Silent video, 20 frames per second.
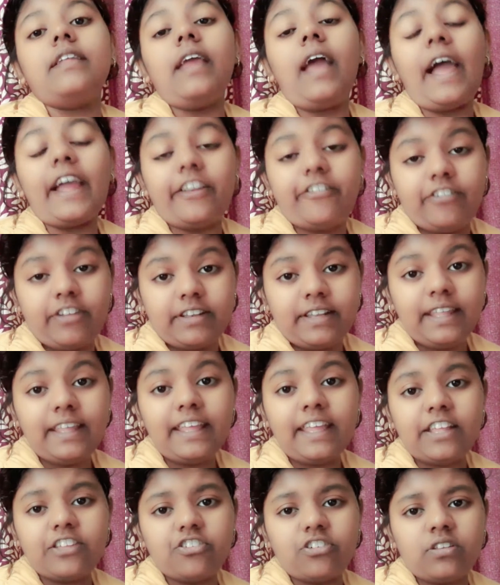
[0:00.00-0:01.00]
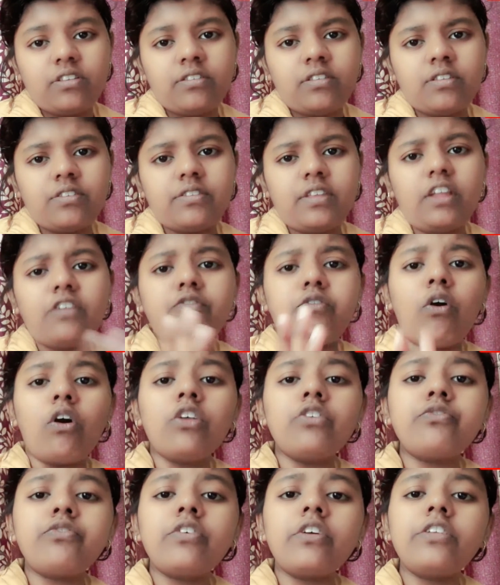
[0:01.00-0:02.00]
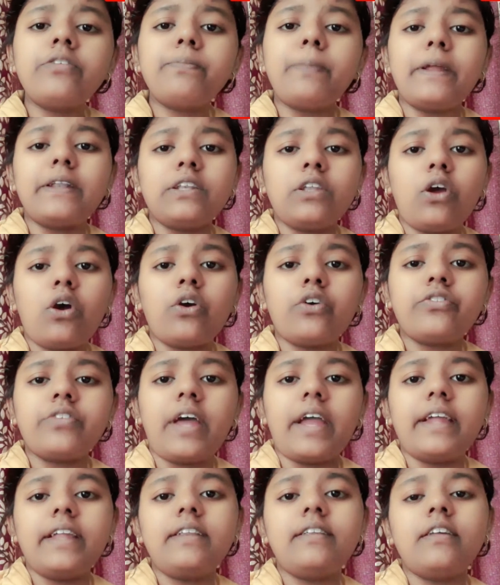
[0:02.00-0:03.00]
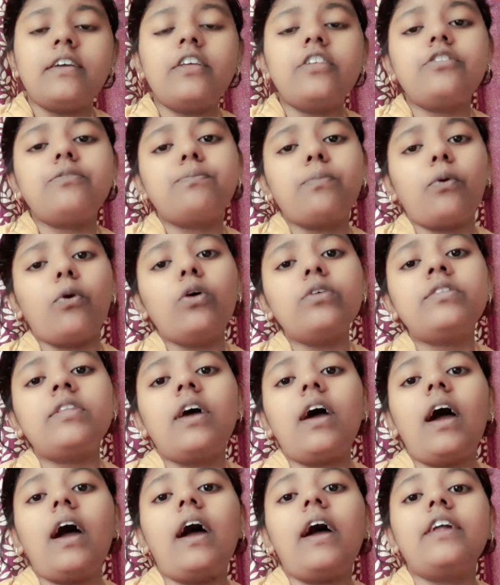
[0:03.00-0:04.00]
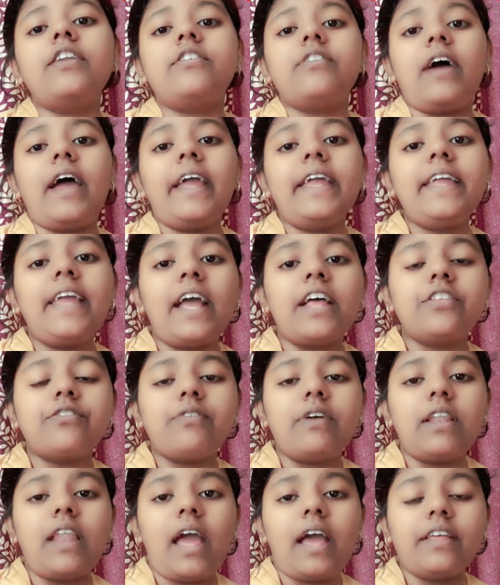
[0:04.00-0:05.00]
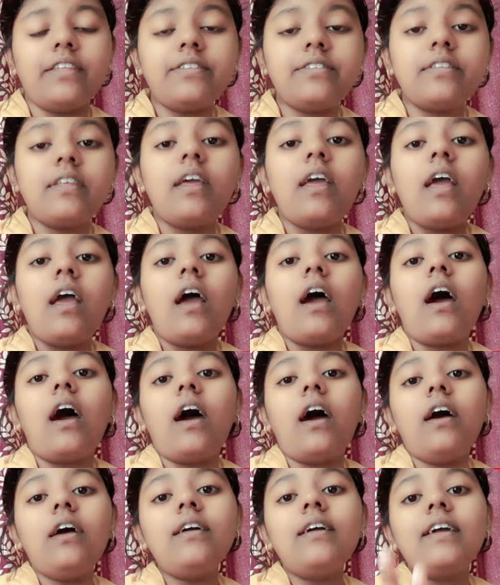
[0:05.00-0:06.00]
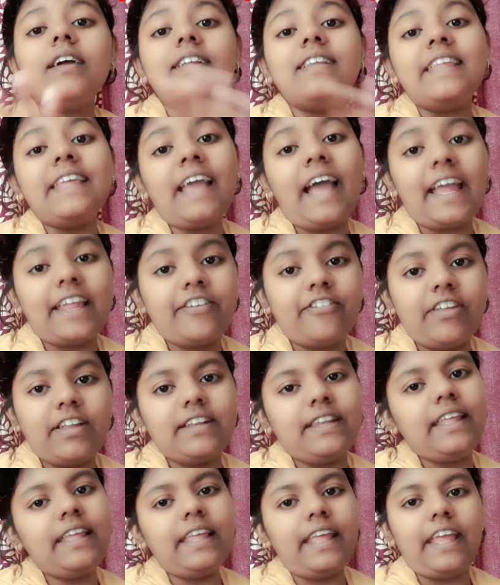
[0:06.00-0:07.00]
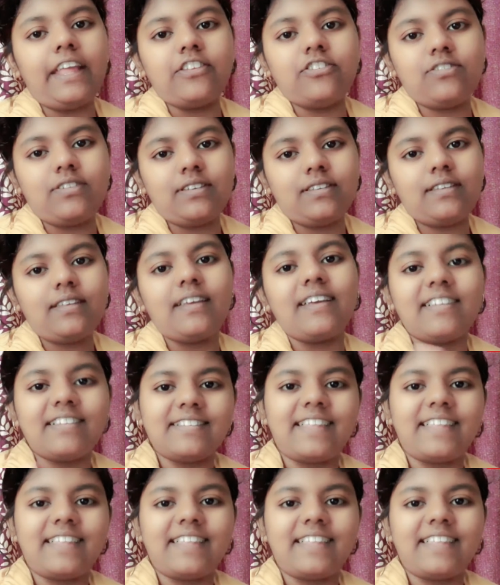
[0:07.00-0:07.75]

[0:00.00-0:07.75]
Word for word: the dehydrating agents is that phosphorus pentoxide is both a drying as well as a dehydrating agent.